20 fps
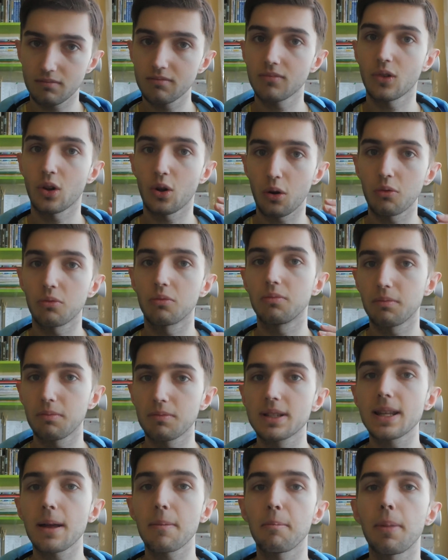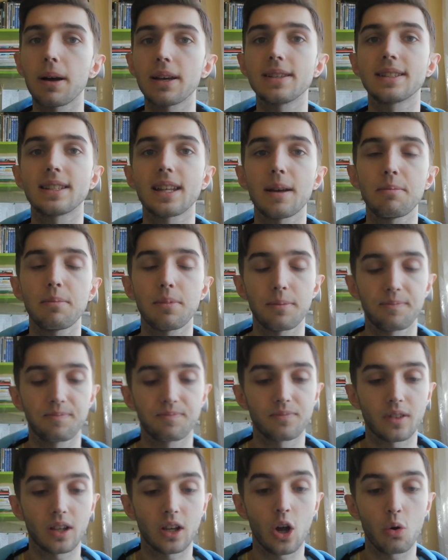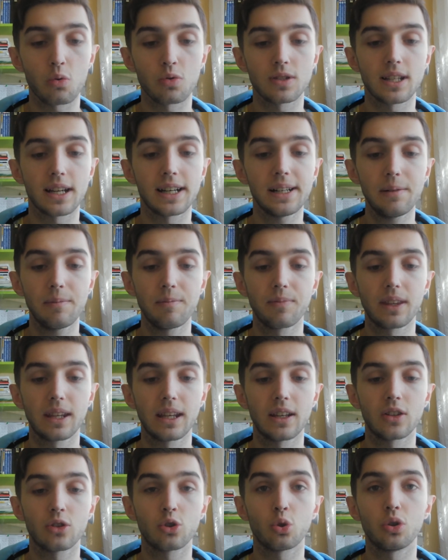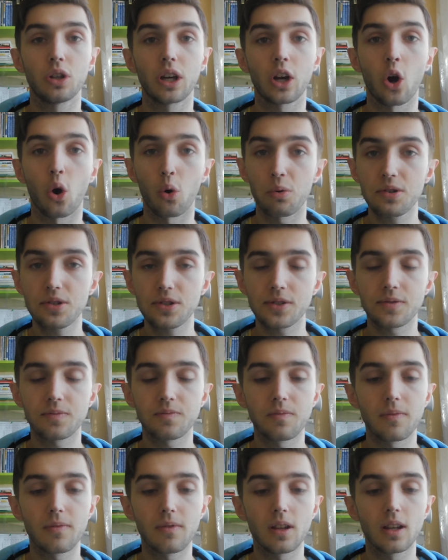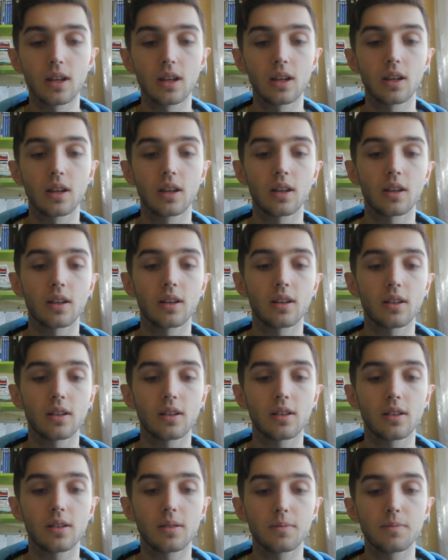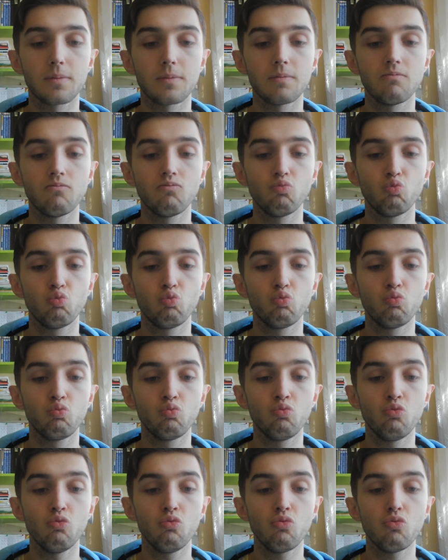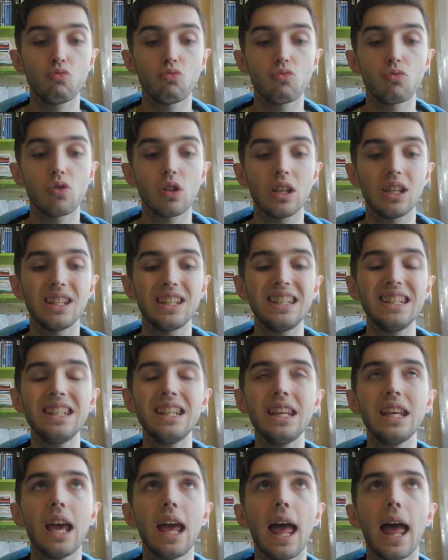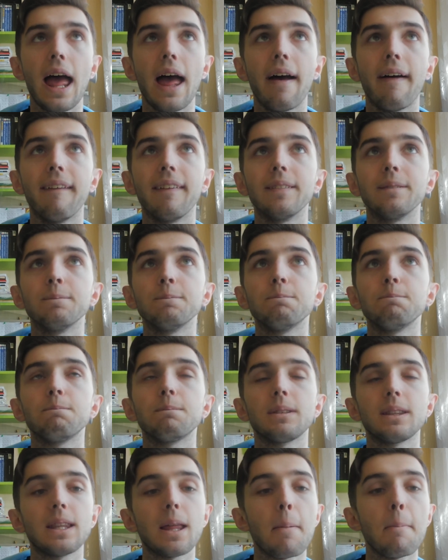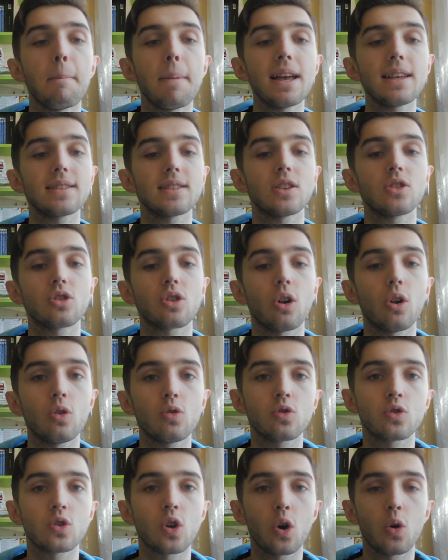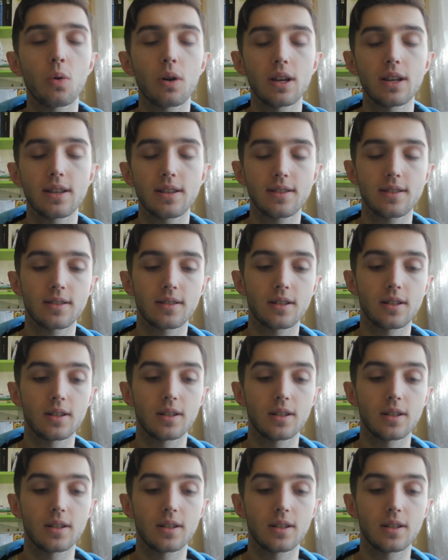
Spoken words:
you know, step by step goes there to the chorus. Yeah, the message also is